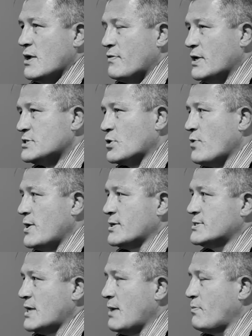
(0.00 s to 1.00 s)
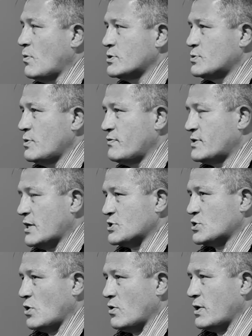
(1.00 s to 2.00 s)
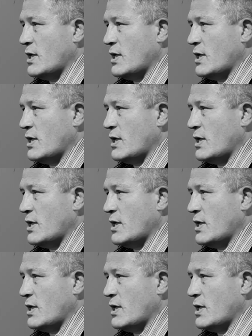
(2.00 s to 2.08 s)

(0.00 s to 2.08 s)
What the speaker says: That's a great example, which we've touched on